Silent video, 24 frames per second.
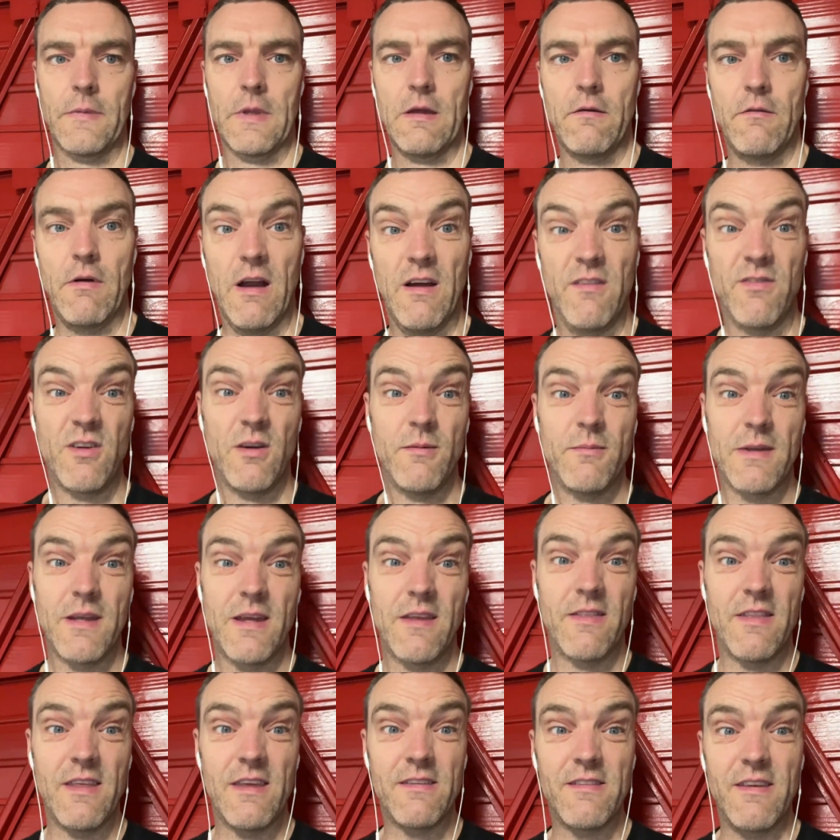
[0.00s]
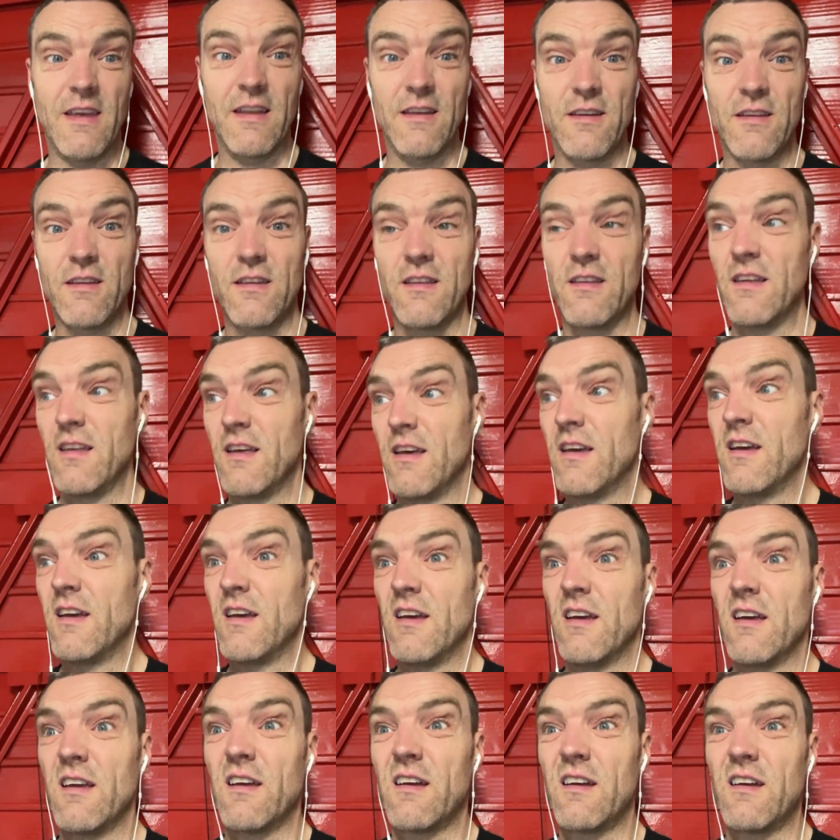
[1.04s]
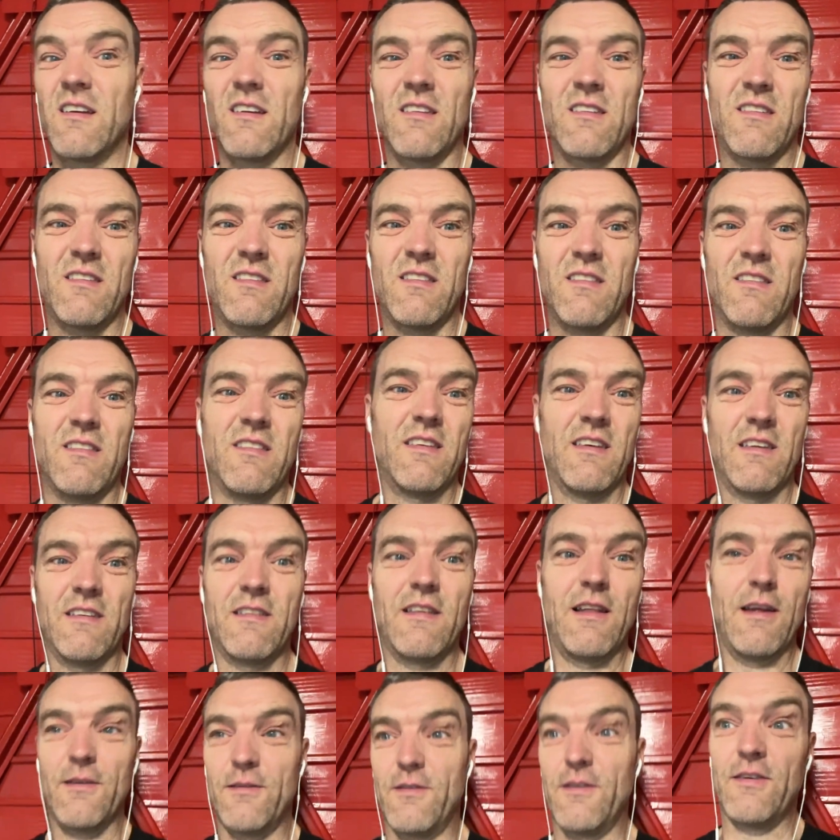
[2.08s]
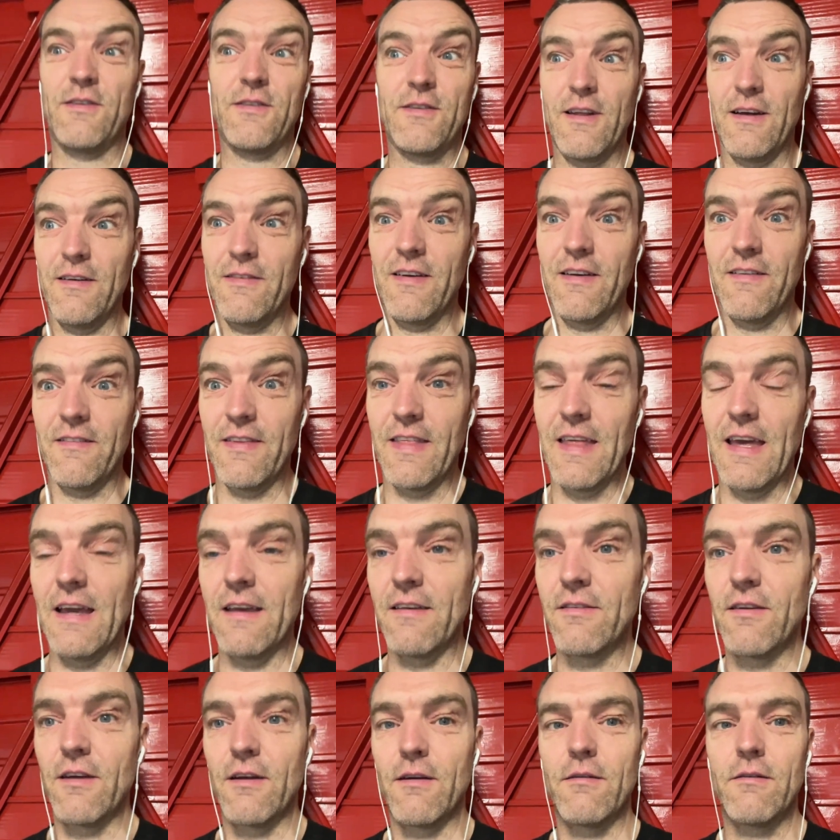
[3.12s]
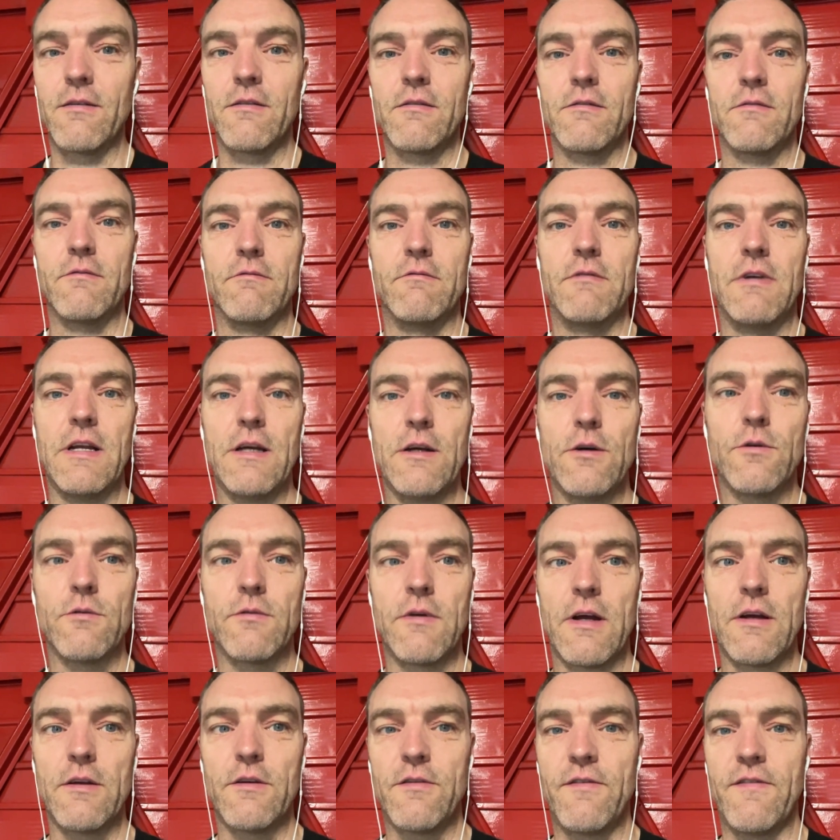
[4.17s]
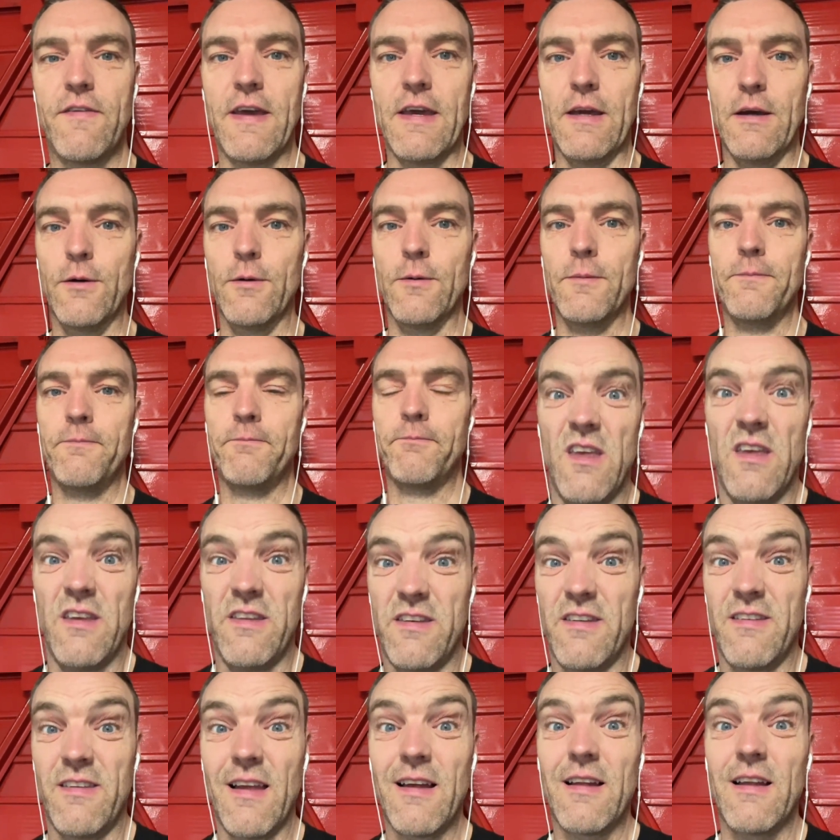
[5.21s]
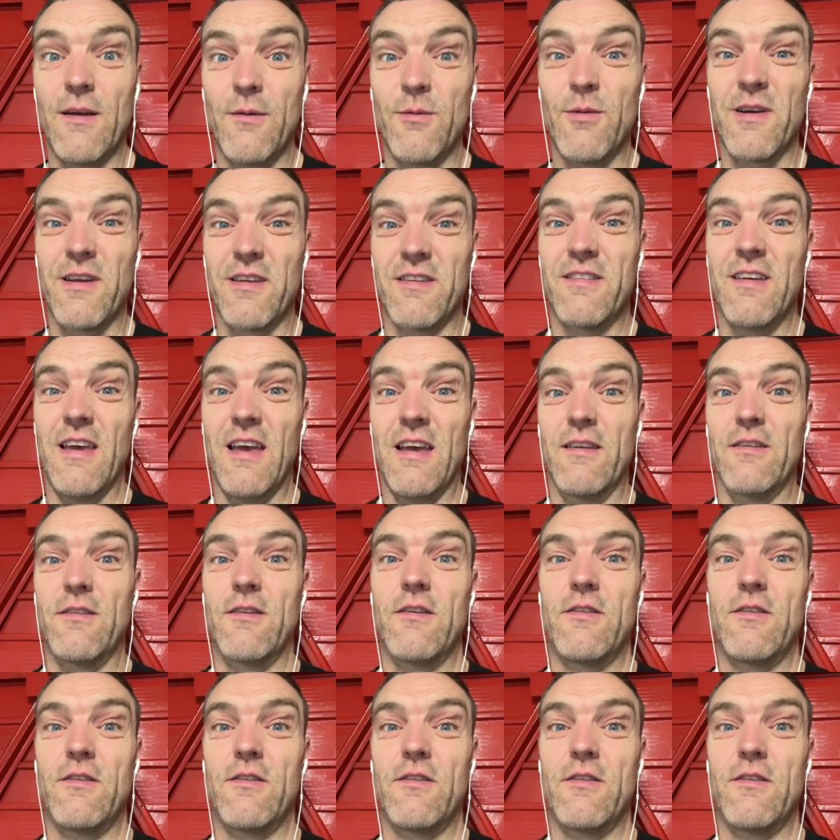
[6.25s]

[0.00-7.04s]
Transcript: right I've come down this end because there's loads of stuff over there. So real road feel is exactly what it says.